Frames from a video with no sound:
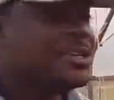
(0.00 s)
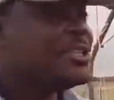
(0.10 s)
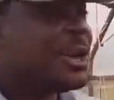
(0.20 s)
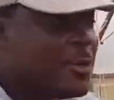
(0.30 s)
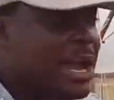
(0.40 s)

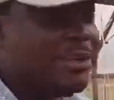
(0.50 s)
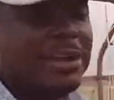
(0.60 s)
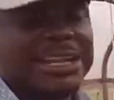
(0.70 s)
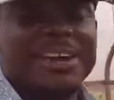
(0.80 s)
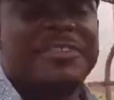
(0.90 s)
Somewhere
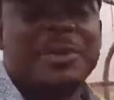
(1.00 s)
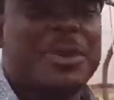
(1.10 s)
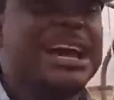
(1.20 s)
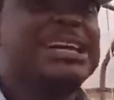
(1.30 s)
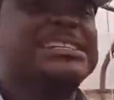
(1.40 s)
around
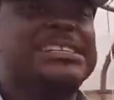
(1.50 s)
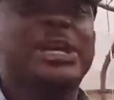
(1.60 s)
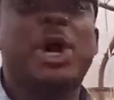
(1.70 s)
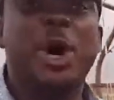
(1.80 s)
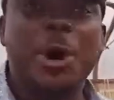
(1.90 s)
Lafenwa is
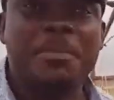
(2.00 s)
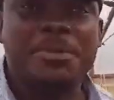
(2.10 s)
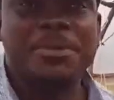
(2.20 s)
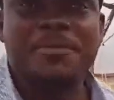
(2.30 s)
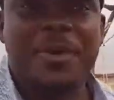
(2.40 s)
the hub
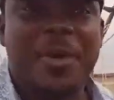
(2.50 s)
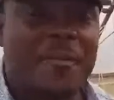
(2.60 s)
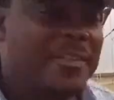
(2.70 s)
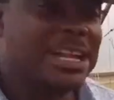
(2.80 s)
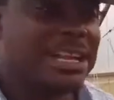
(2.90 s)
for
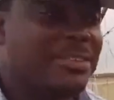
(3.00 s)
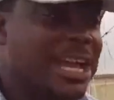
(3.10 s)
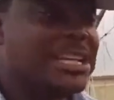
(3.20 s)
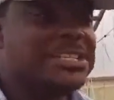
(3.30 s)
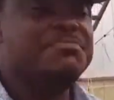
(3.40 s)
Ofada
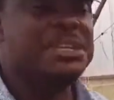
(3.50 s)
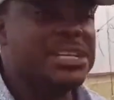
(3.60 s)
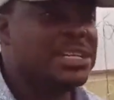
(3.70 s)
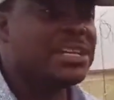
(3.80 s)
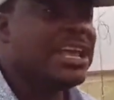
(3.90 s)
rice
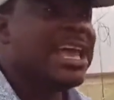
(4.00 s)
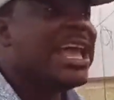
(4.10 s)
milling.